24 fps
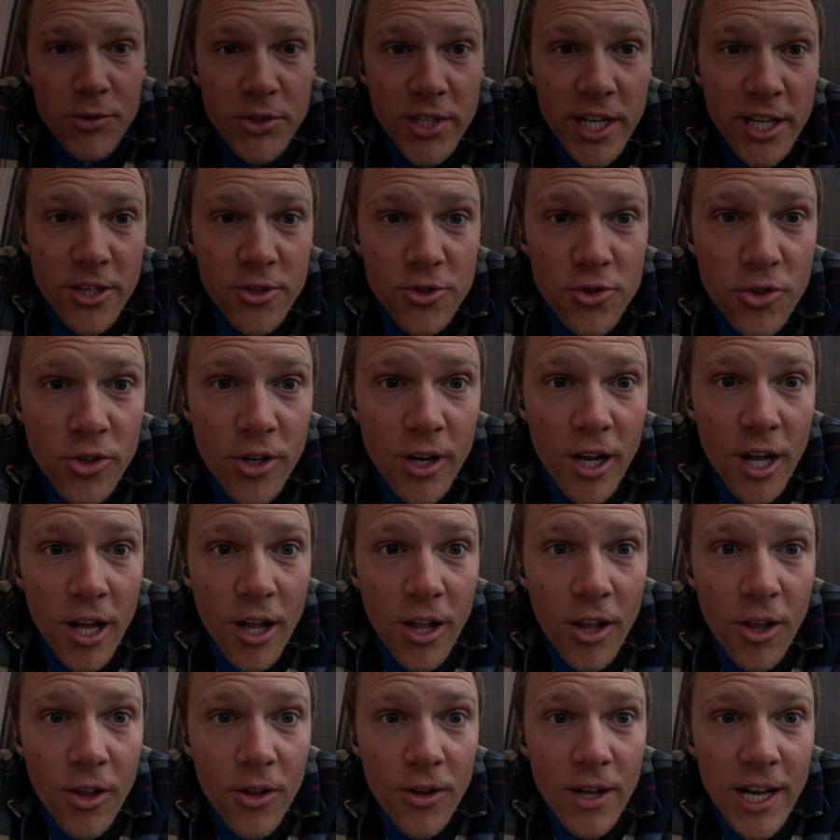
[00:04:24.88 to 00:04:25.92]

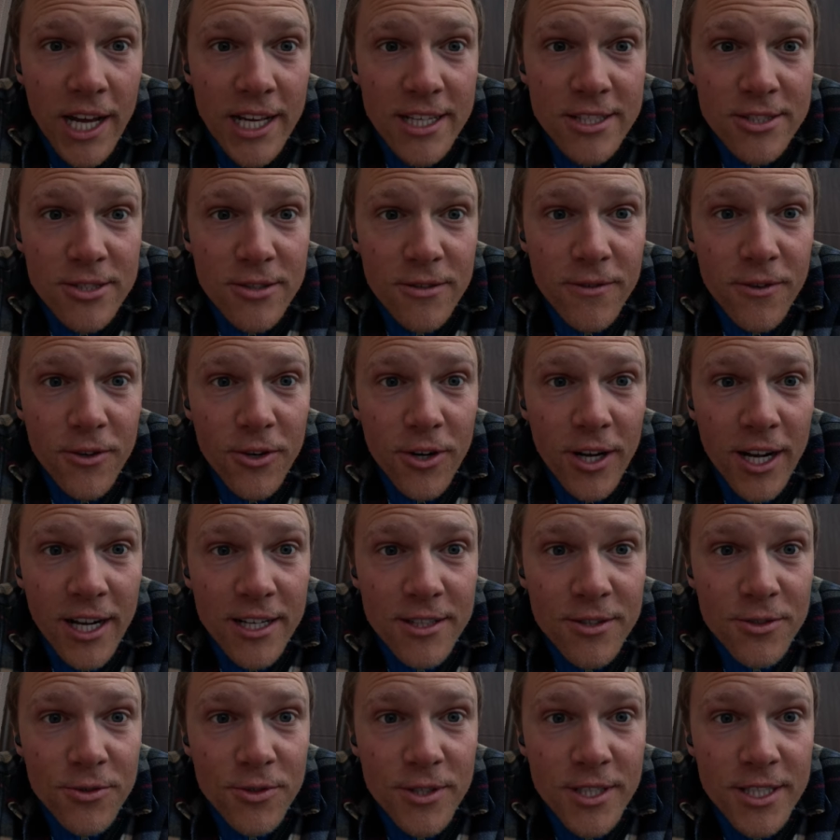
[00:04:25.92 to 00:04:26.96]
natural, ISO
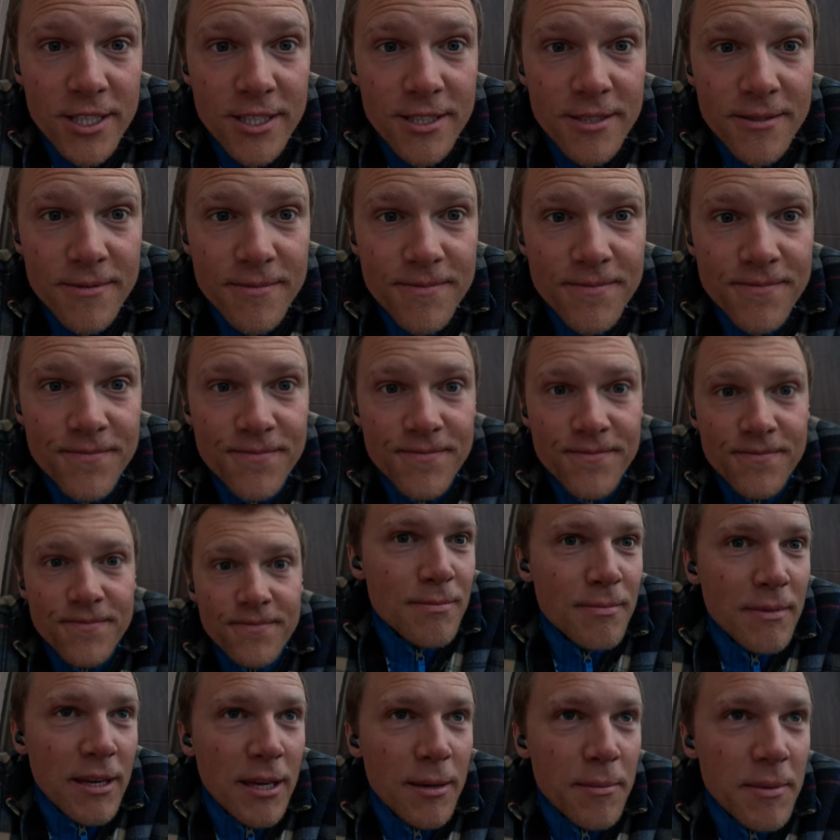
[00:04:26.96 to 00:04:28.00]
400.
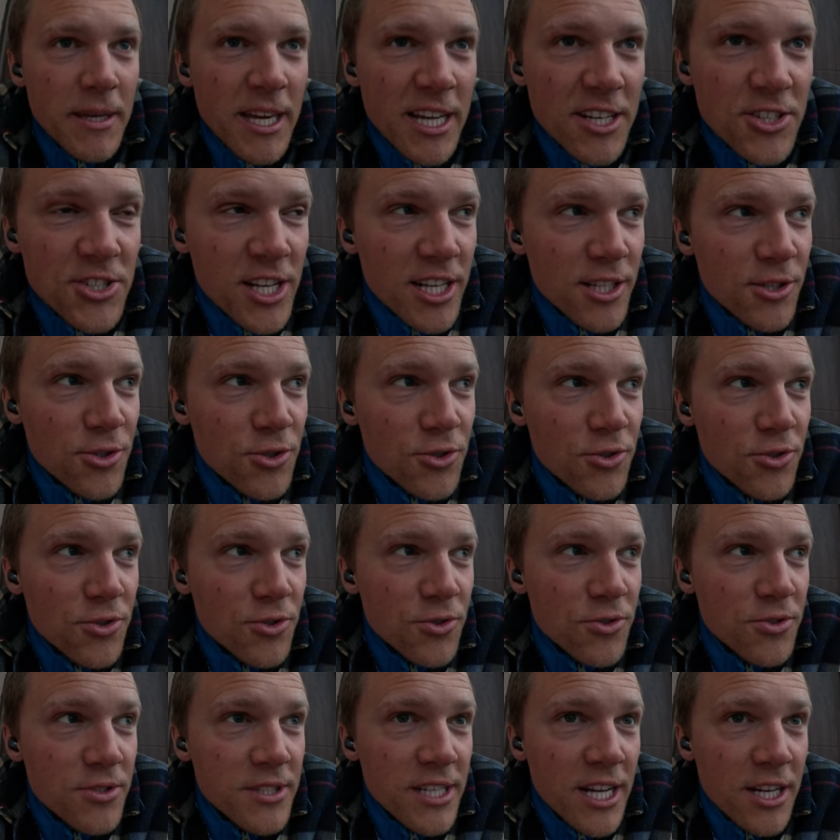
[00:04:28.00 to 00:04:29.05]
Maybe actually I should use